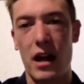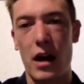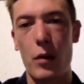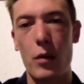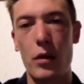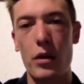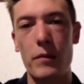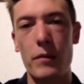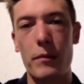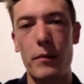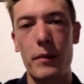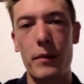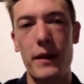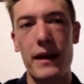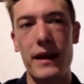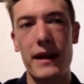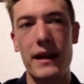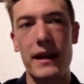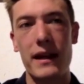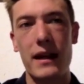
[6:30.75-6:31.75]
I want to
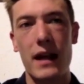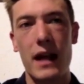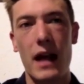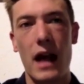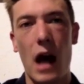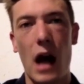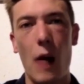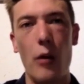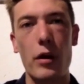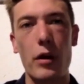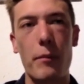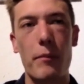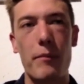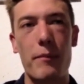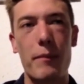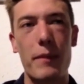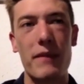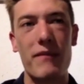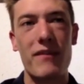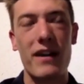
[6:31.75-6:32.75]
be
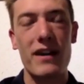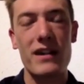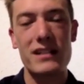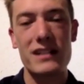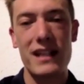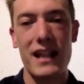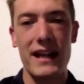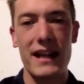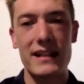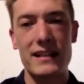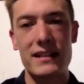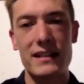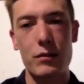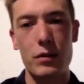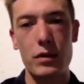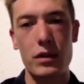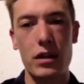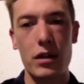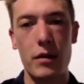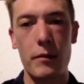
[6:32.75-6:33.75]
very selective
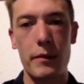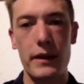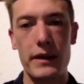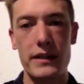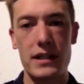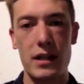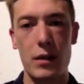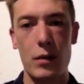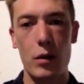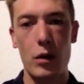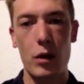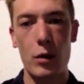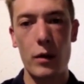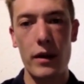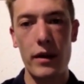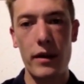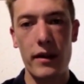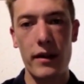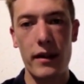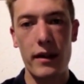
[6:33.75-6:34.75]
with the companies I work
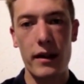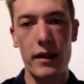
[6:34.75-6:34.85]
with,